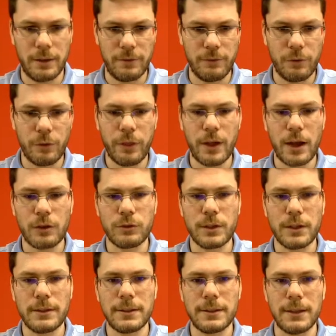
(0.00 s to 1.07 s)

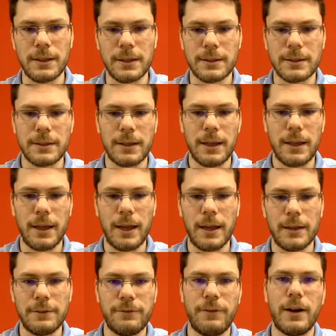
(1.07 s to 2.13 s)

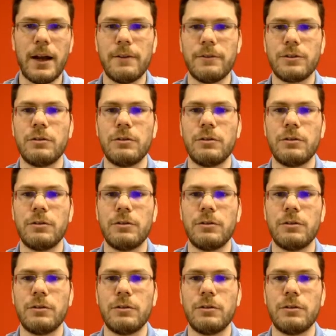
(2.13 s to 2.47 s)
4,685.